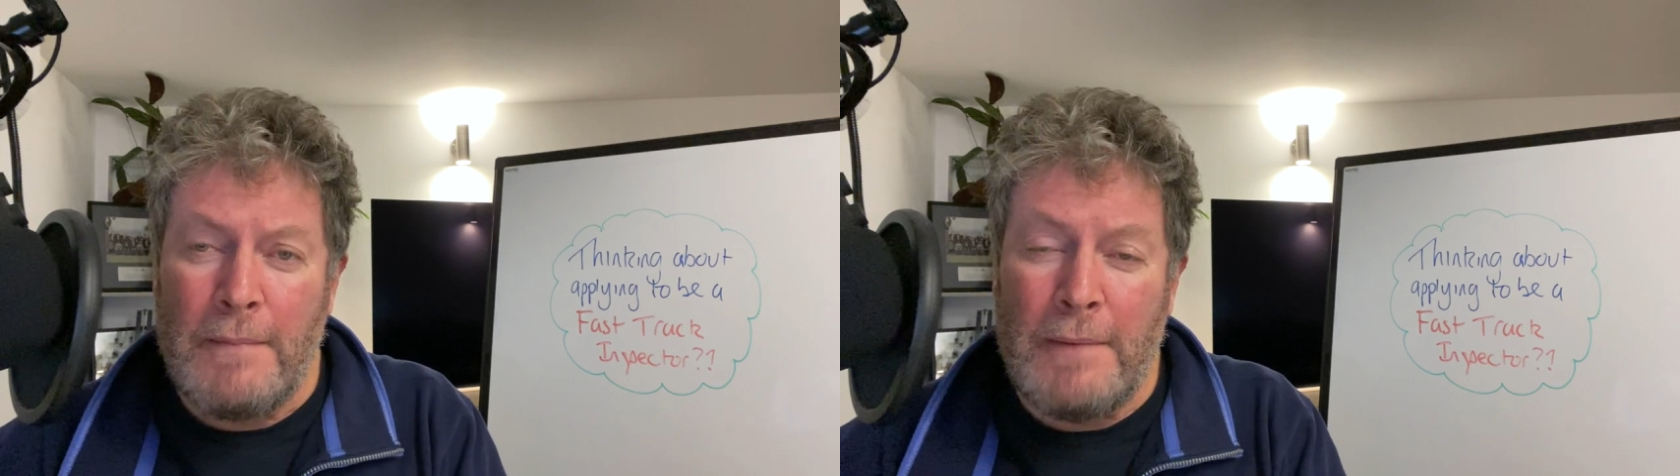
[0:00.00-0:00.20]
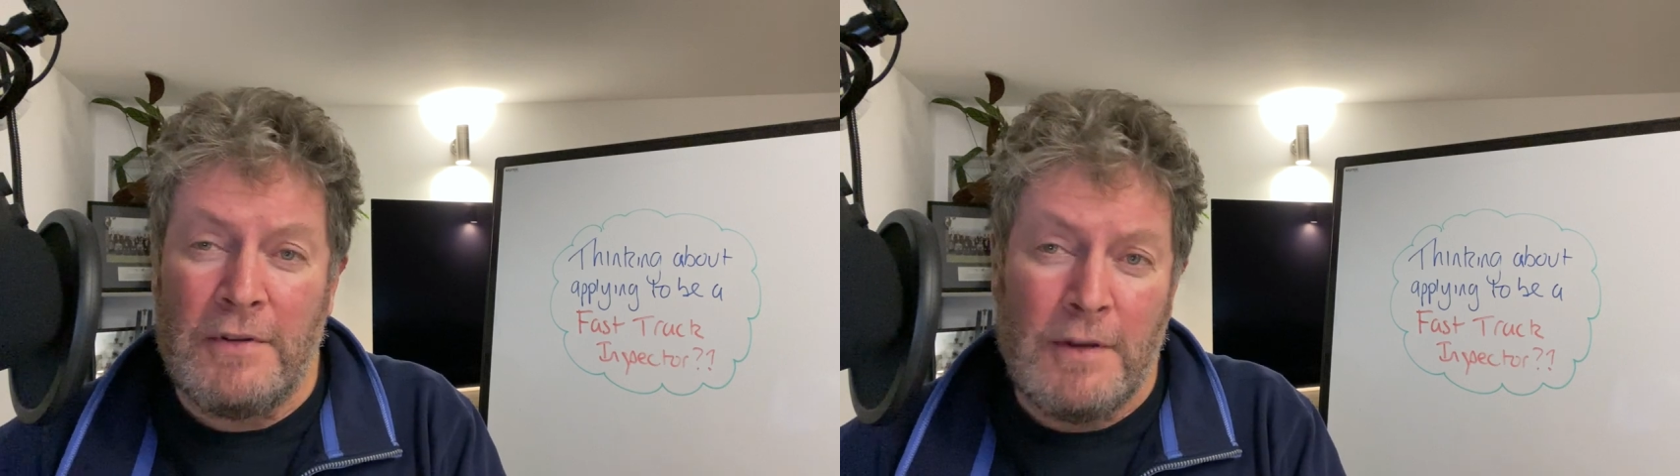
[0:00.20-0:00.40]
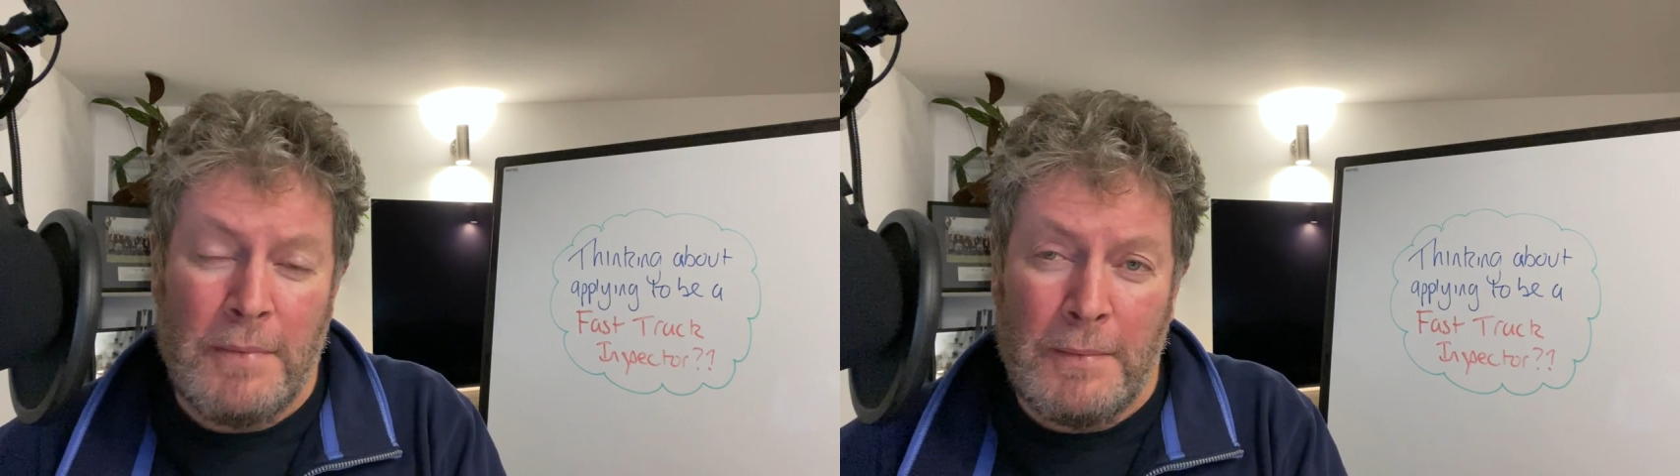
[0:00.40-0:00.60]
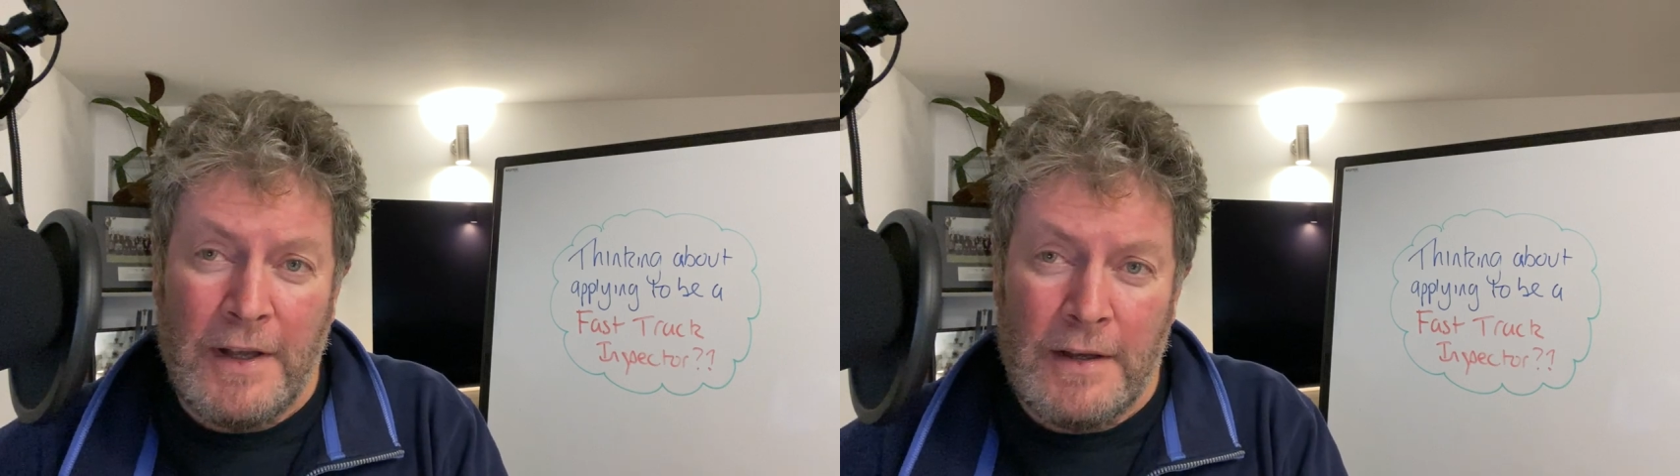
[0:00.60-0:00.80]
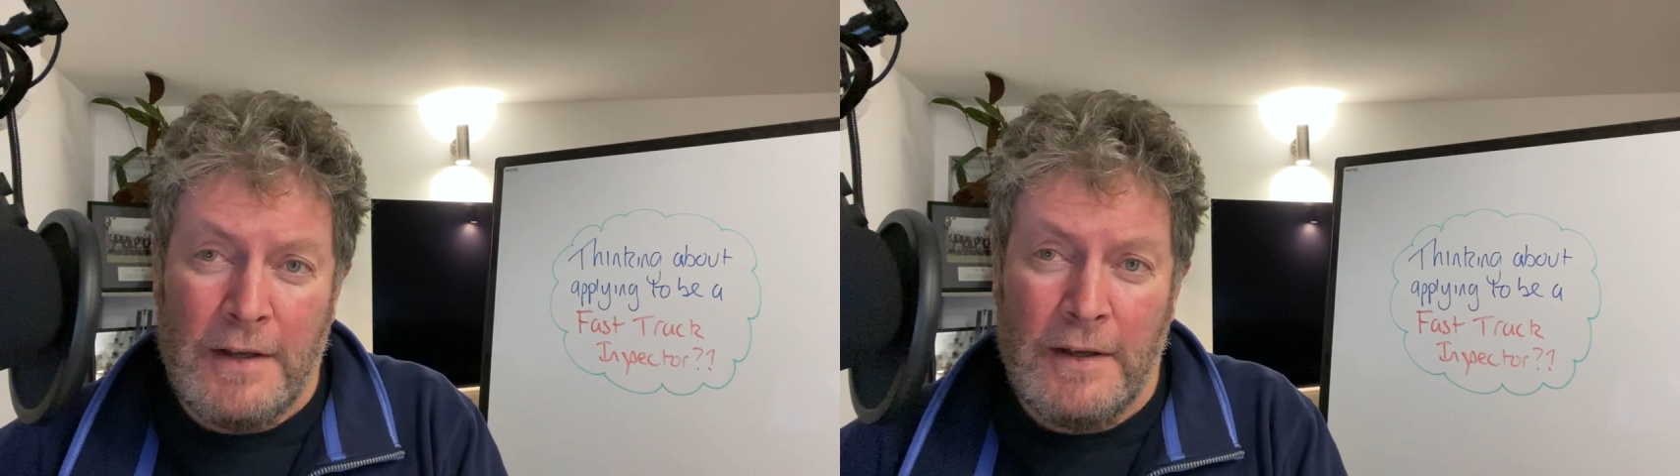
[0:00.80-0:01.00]
members of the
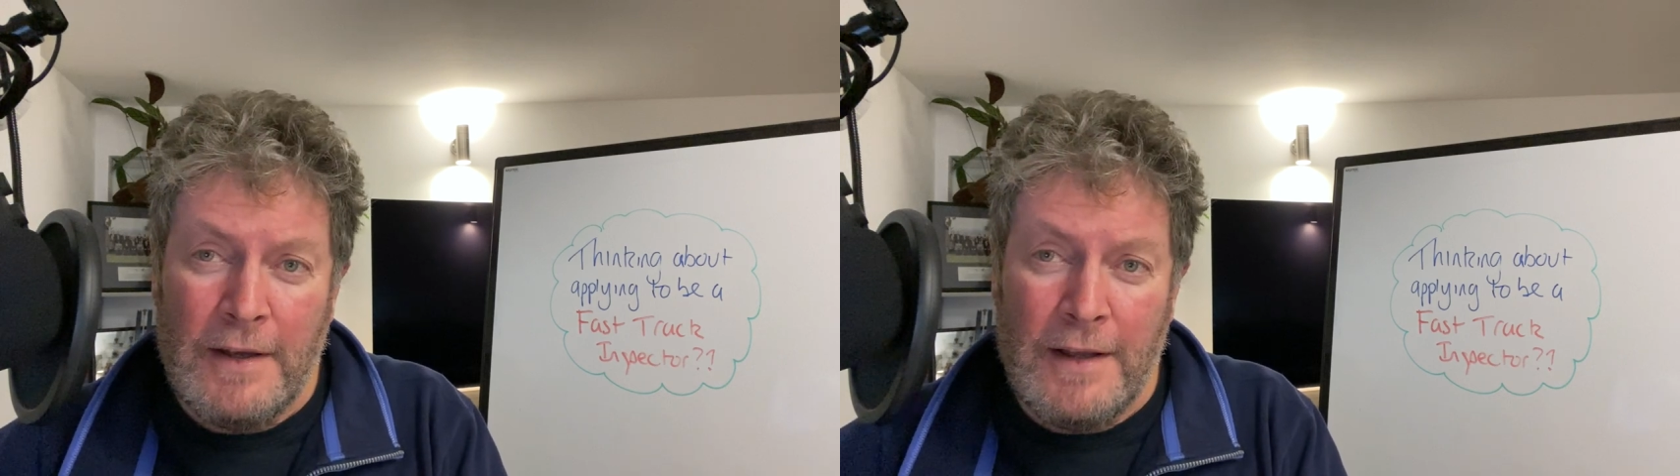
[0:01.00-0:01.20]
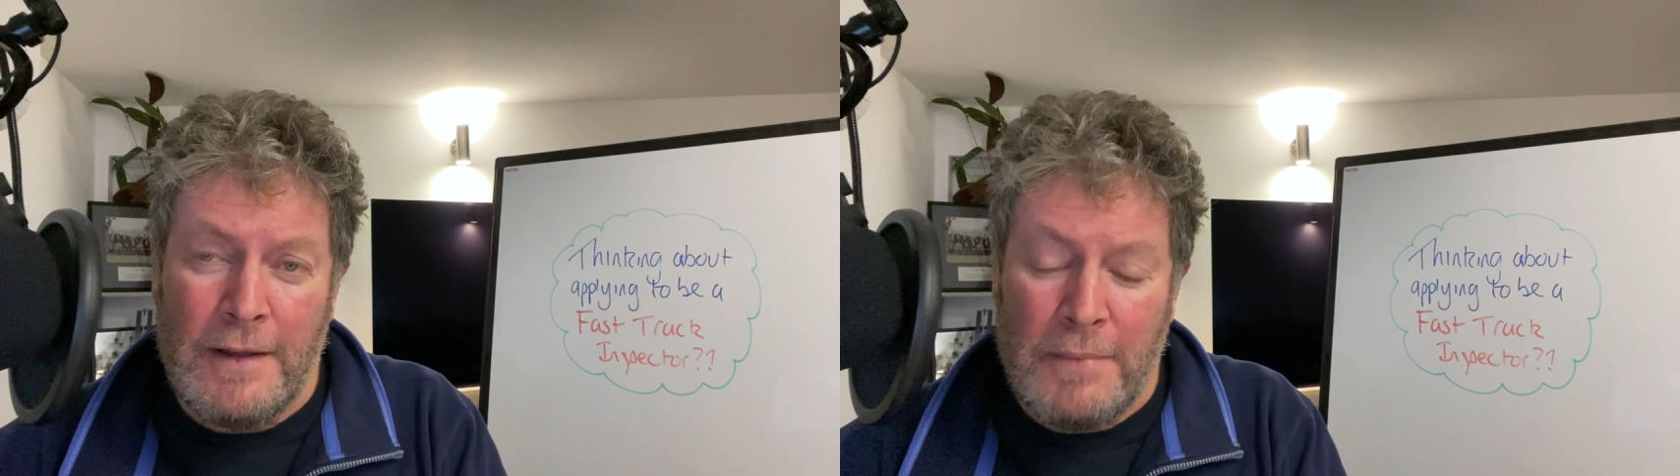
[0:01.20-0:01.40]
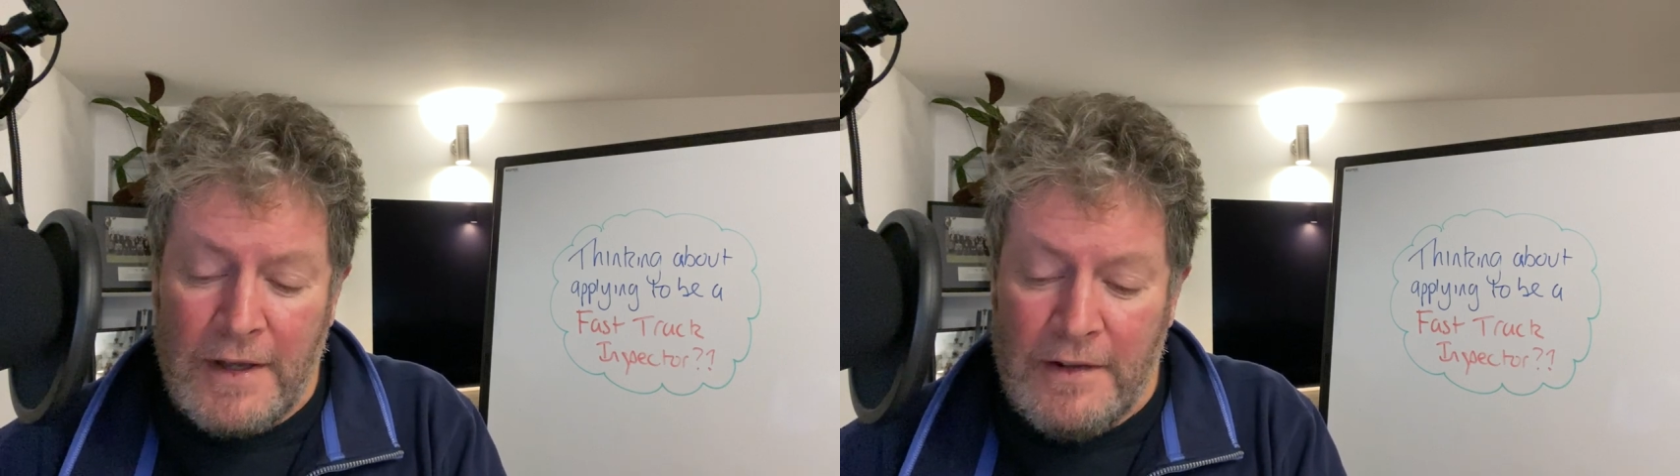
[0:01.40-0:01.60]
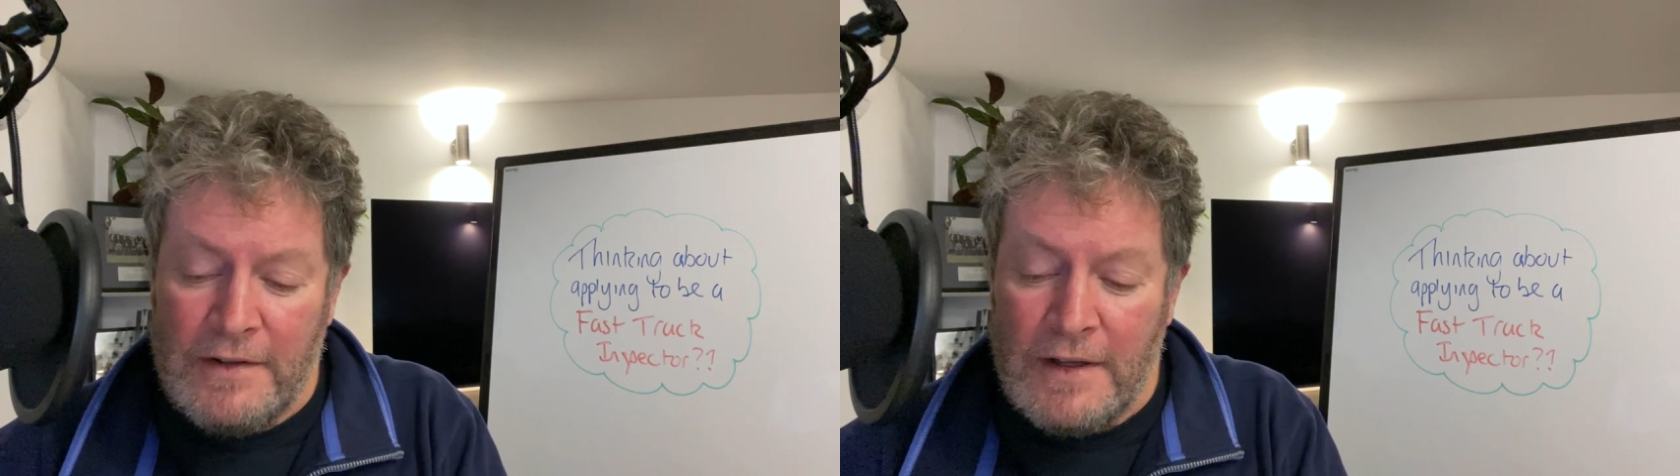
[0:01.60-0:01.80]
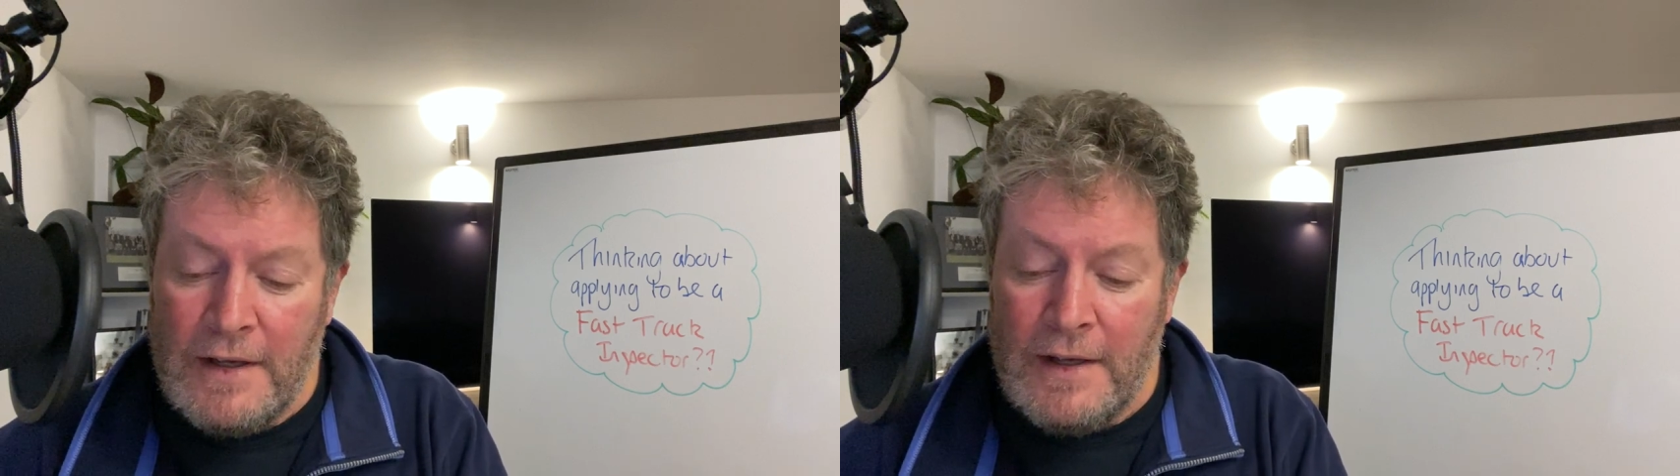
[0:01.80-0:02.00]
public in the police,